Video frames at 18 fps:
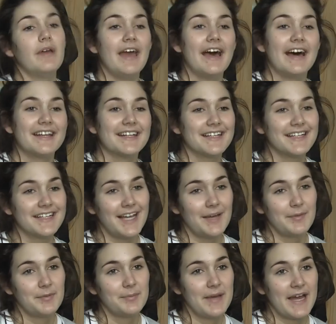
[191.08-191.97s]
How did it
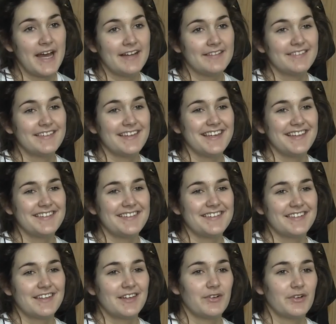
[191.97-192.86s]
come about that
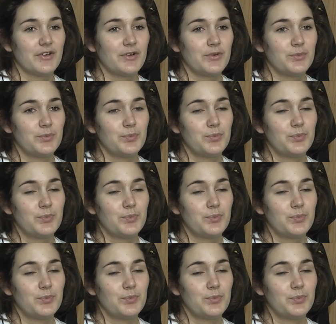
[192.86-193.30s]
Sarah